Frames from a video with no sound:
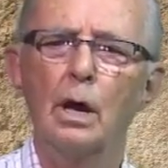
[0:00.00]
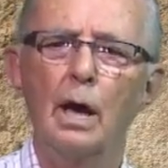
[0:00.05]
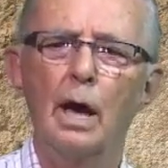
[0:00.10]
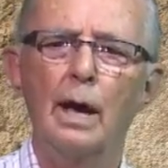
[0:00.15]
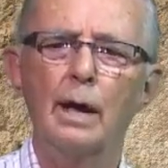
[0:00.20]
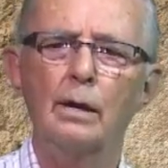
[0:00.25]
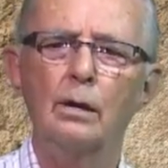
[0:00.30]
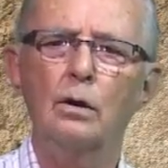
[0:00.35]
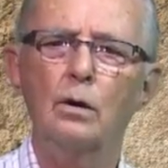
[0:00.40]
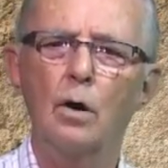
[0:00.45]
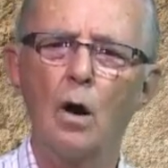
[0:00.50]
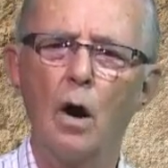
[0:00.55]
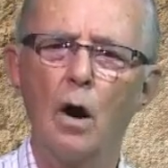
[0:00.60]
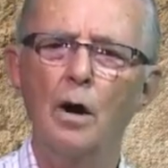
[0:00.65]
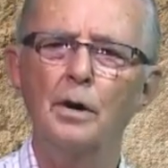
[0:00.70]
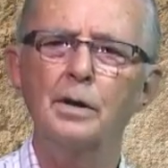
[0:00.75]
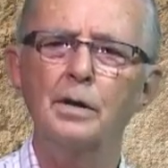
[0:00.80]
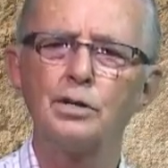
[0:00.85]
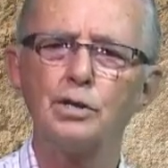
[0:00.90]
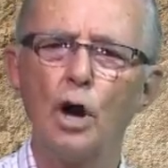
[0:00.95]
And
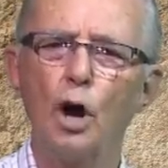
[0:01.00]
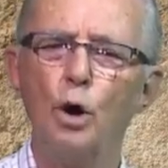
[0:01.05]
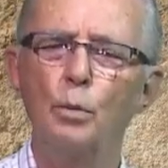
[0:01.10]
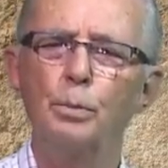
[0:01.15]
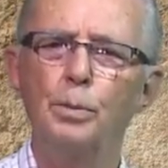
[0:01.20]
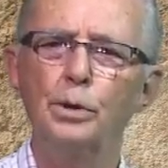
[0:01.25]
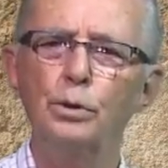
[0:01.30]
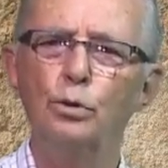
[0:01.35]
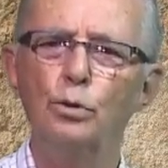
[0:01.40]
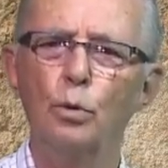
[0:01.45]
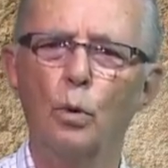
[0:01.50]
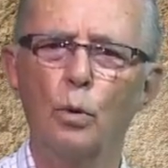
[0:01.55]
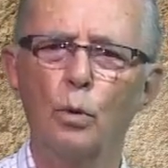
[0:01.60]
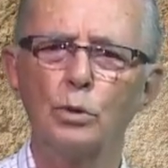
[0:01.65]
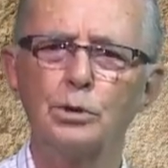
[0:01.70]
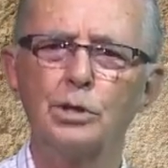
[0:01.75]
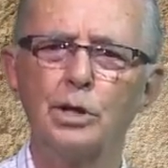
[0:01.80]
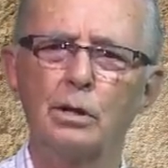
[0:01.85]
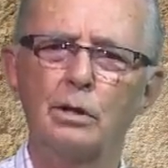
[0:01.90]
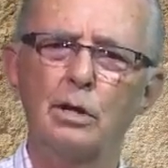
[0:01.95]
God has opened
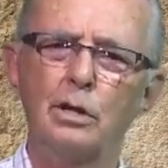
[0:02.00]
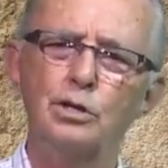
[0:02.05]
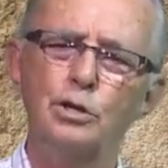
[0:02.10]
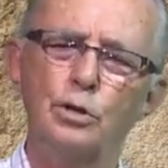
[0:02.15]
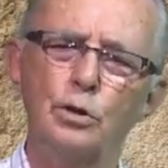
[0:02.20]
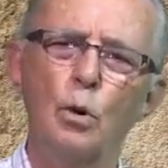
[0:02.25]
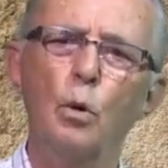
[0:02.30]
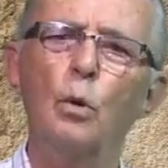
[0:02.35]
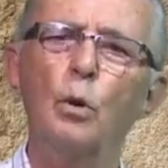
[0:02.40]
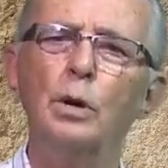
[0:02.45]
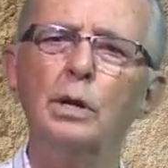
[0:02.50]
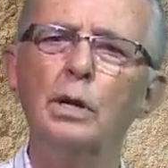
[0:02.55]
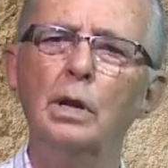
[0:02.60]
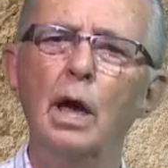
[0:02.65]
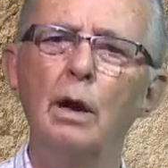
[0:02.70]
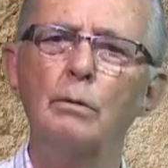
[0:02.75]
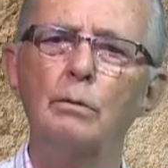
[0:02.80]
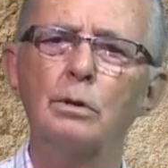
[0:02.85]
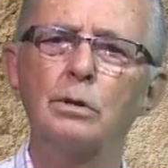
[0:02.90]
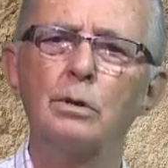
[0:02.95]
doors and it's your
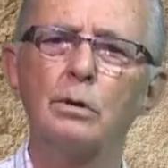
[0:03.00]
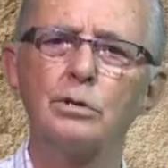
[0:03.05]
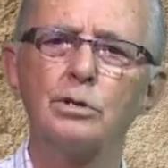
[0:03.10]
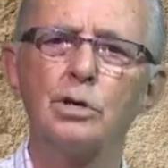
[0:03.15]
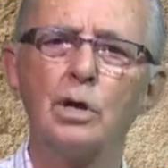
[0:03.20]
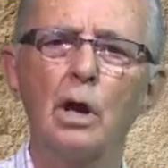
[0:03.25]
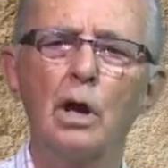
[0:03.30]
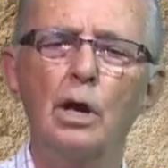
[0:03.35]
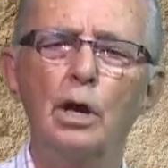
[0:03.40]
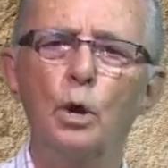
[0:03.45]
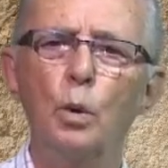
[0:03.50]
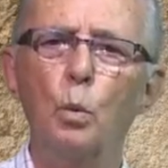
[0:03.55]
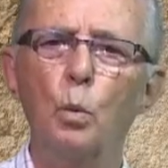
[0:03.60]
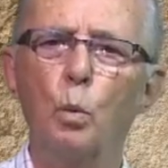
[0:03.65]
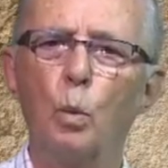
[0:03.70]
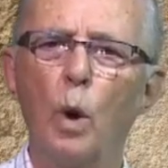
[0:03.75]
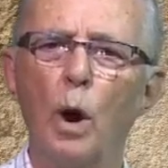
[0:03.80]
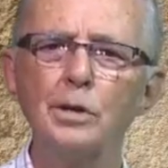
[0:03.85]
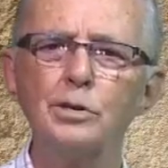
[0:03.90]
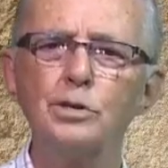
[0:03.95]
inheritance. He
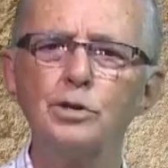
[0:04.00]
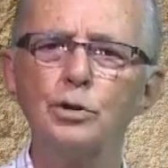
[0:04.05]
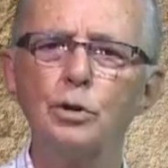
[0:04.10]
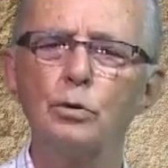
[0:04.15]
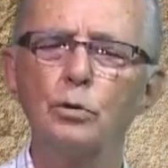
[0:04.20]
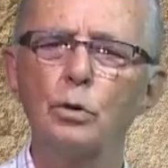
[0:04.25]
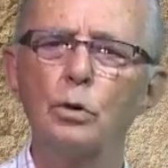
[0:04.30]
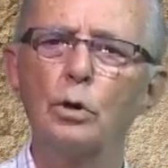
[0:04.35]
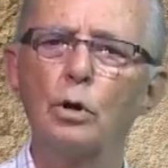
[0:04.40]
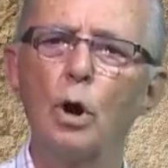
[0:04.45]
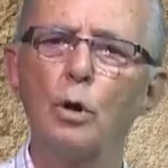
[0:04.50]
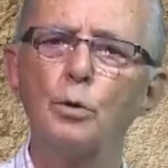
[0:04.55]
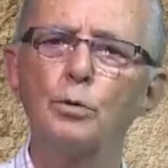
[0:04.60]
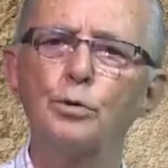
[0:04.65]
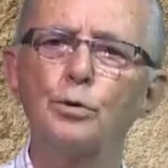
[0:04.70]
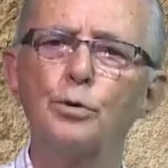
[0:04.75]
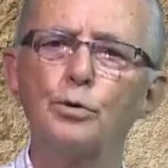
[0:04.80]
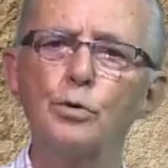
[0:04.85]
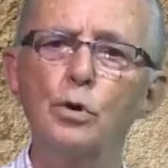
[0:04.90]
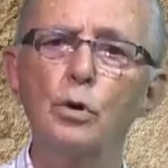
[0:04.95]
wants you to go
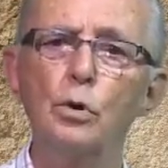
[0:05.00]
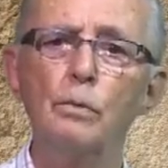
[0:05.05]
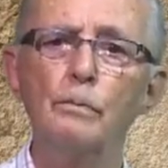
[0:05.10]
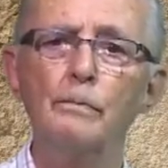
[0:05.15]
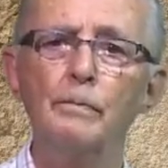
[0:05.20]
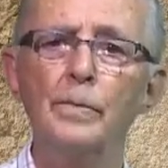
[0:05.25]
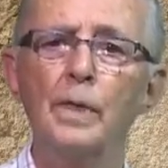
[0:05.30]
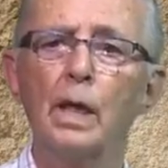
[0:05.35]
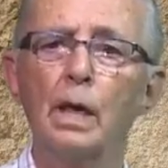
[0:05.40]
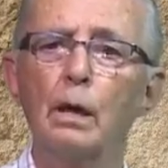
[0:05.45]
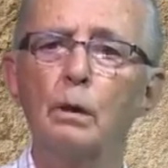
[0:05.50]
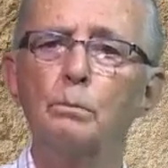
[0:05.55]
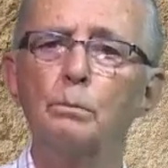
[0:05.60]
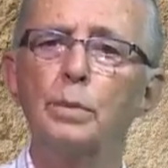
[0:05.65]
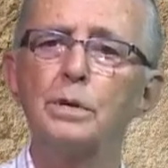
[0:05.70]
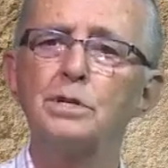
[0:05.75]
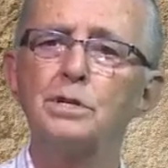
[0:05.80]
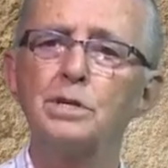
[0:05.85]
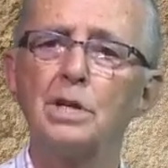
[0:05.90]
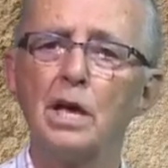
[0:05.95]
through,
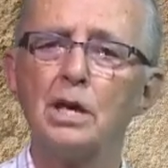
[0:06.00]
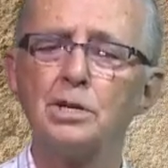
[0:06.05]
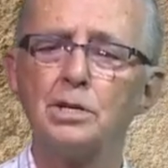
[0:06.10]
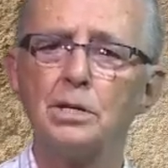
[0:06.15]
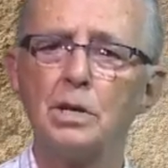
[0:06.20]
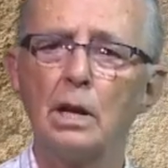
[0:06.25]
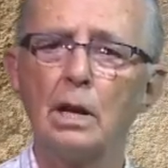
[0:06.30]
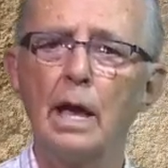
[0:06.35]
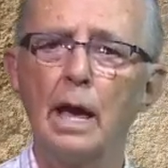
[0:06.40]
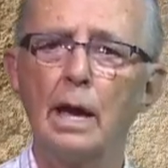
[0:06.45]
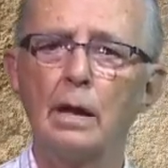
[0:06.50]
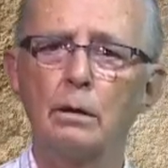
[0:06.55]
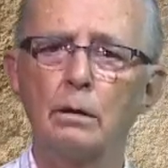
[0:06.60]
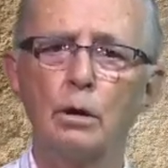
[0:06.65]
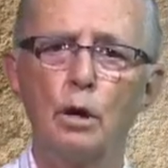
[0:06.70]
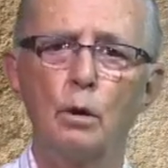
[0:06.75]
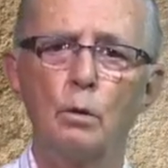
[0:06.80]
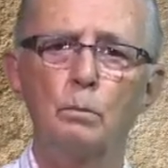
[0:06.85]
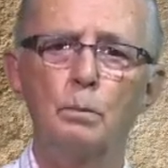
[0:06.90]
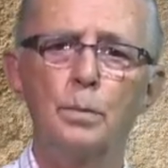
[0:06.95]
possess the land,
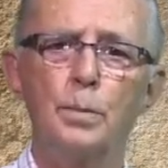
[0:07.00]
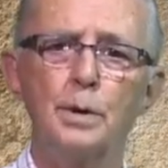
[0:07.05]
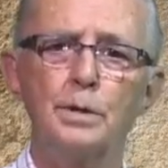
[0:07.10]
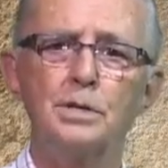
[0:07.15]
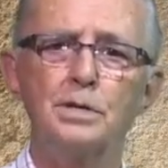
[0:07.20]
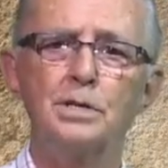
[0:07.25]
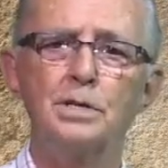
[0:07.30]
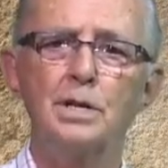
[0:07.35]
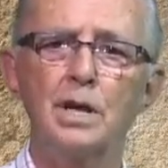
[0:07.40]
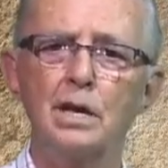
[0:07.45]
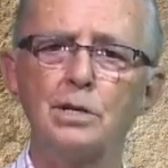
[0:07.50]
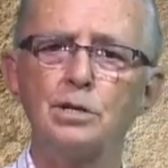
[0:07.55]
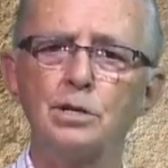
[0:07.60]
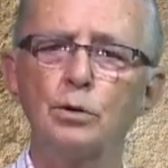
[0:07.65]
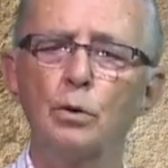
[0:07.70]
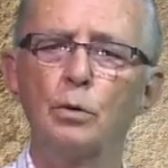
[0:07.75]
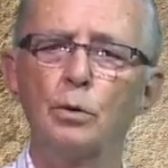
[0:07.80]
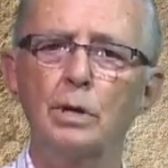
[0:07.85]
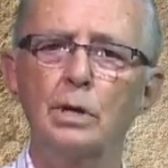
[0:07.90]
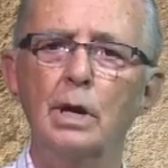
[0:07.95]
possess
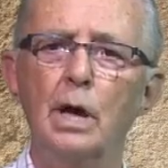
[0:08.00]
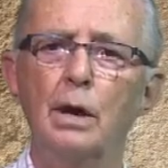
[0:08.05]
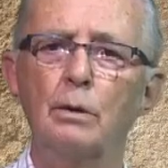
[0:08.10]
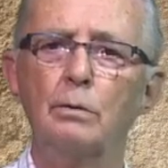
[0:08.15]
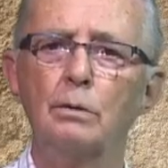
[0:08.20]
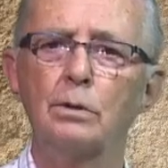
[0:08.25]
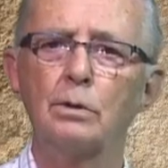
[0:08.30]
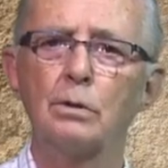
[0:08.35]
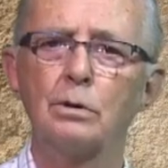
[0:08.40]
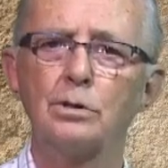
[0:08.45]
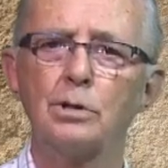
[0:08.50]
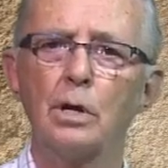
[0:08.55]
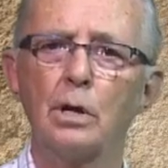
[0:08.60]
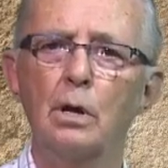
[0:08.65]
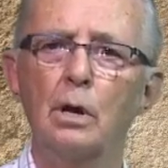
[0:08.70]
your inheritance.